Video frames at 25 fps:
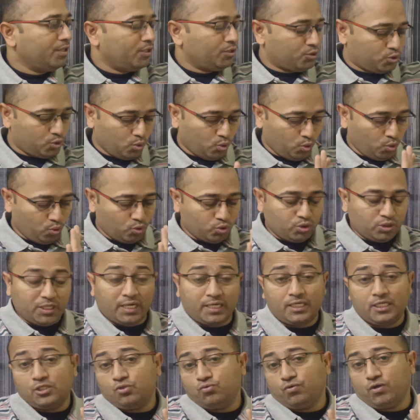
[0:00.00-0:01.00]
so
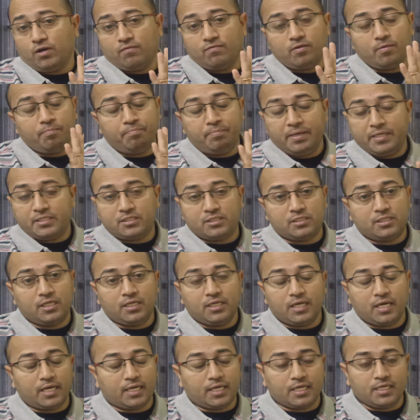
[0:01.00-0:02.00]
that is one of the best
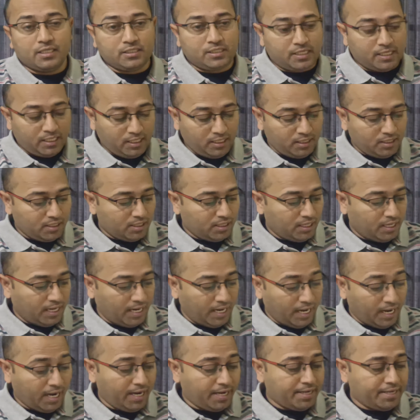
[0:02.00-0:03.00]
thing i can tell
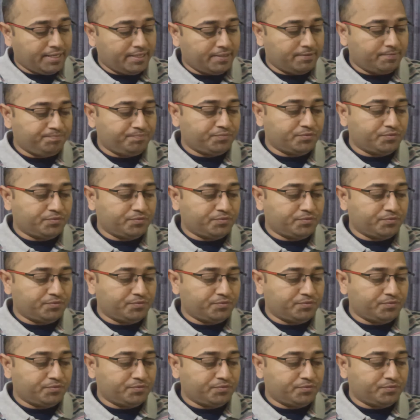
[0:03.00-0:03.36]
and